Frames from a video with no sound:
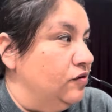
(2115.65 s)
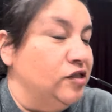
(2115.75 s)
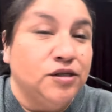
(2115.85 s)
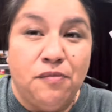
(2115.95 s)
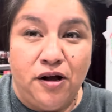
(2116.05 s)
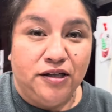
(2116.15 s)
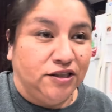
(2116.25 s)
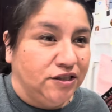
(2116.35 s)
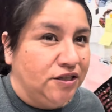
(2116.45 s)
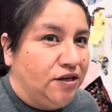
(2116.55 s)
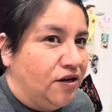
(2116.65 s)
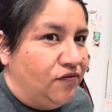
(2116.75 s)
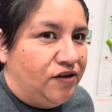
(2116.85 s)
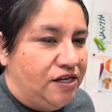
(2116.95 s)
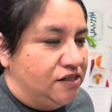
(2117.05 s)
smallest
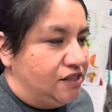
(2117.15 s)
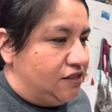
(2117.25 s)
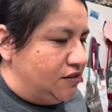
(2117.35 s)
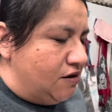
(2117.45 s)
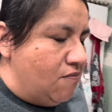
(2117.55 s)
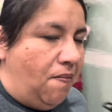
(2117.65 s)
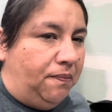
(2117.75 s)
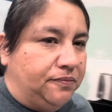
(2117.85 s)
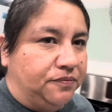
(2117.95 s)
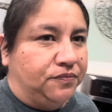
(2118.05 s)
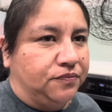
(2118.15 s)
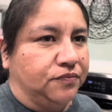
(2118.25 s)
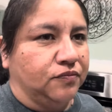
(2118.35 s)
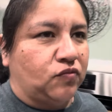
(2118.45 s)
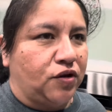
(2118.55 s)
inconveniences
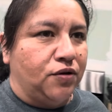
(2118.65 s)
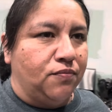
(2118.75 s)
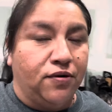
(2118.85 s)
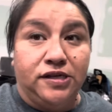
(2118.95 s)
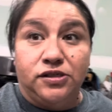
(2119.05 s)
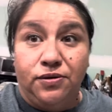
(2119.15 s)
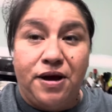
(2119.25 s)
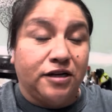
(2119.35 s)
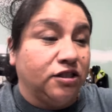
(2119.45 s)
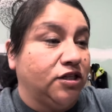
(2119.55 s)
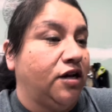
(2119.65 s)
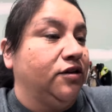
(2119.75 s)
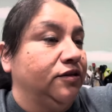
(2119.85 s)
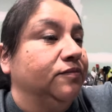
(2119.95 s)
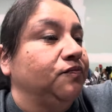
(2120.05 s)
brings you back to
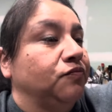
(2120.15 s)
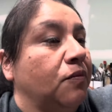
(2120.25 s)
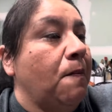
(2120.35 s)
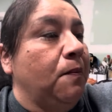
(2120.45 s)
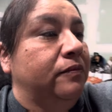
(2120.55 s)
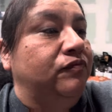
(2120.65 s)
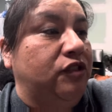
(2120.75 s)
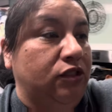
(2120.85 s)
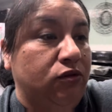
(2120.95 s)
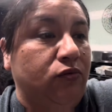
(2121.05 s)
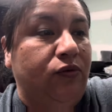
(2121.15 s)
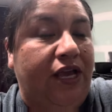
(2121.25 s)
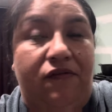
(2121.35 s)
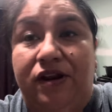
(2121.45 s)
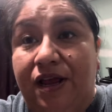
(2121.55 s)
childhood. So
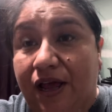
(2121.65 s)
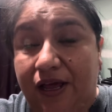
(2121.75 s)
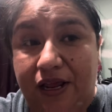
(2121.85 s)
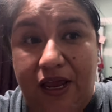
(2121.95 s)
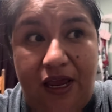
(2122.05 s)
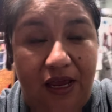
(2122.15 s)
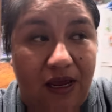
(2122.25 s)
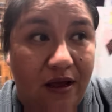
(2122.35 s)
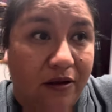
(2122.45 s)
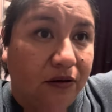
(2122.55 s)
we haven't had a